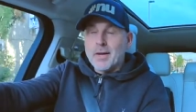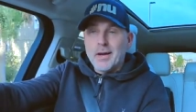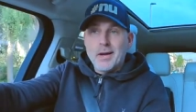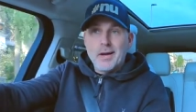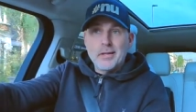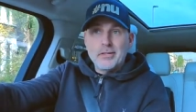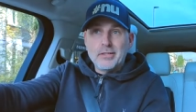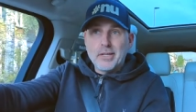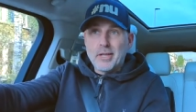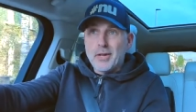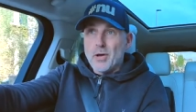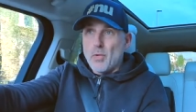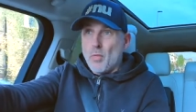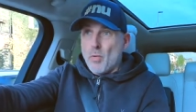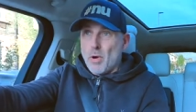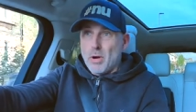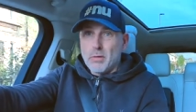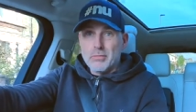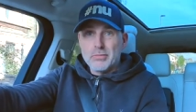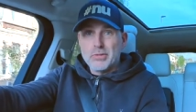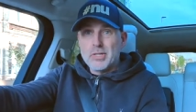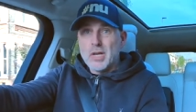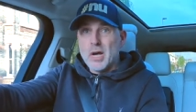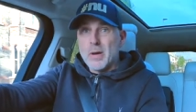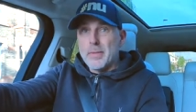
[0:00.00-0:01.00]
I don't know
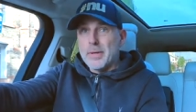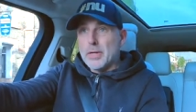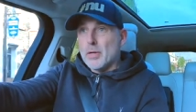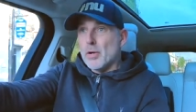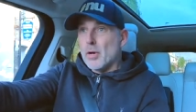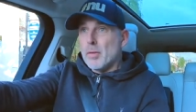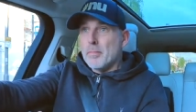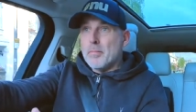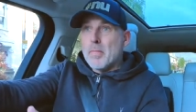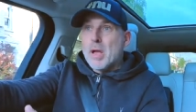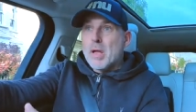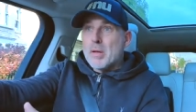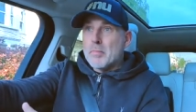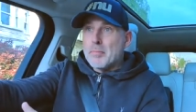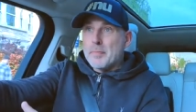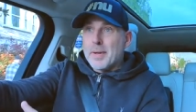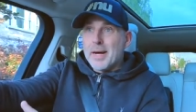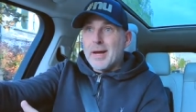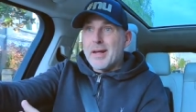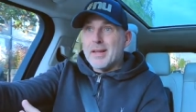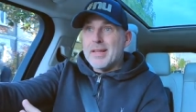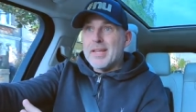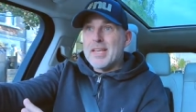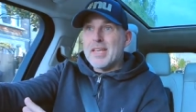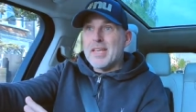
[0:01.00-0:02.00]
what was going on,
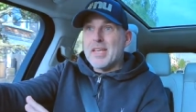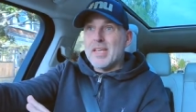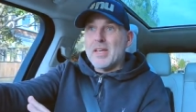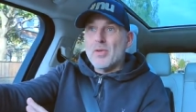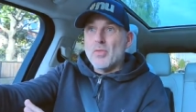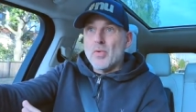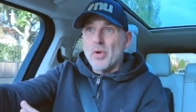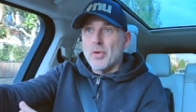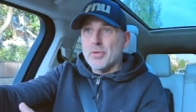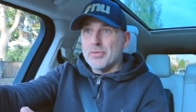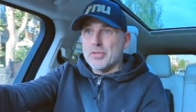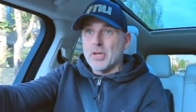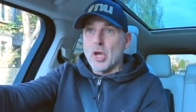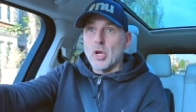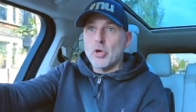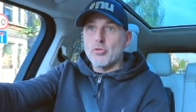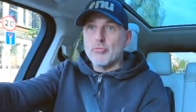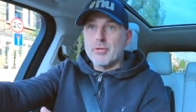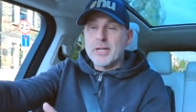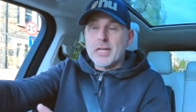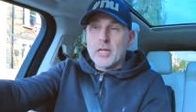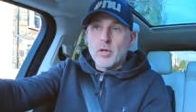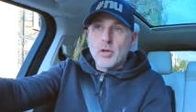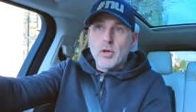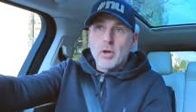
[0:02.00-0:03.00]
but it was a
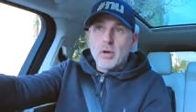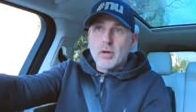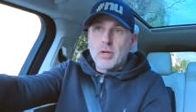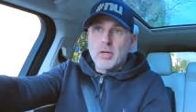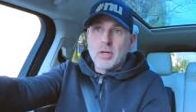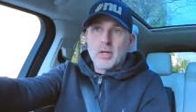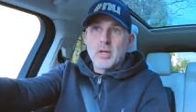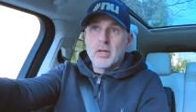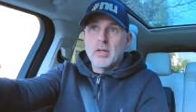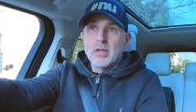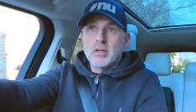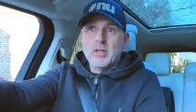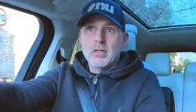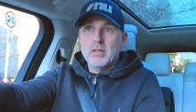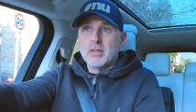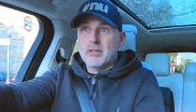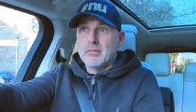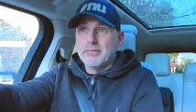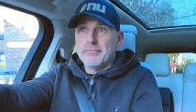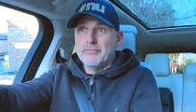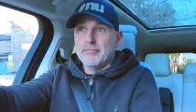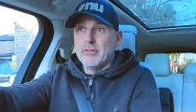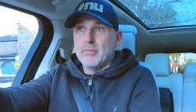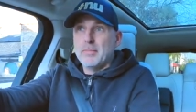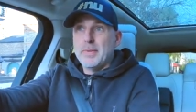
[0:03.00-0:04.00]
gridlock
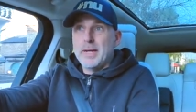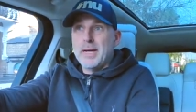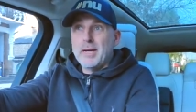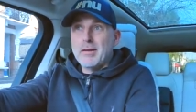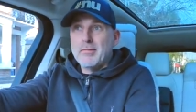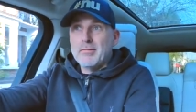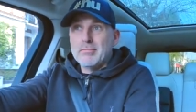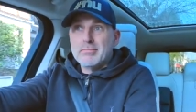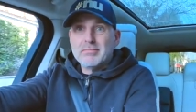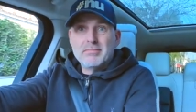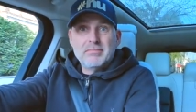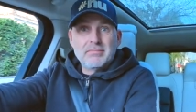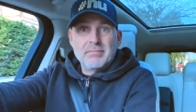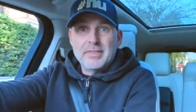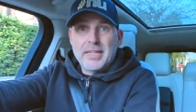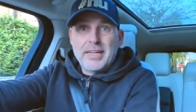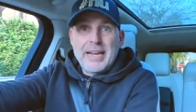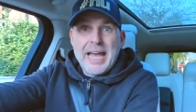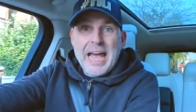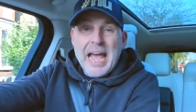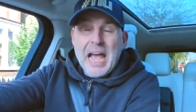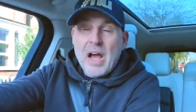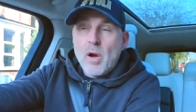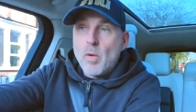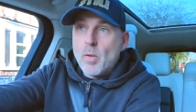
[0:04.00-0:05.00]
for about
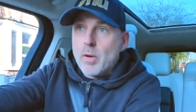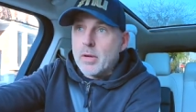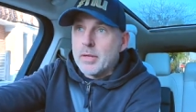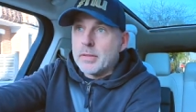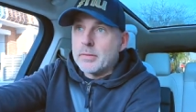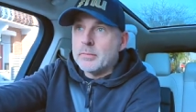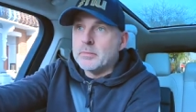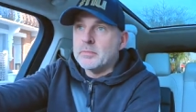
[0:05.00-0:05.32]
an hour.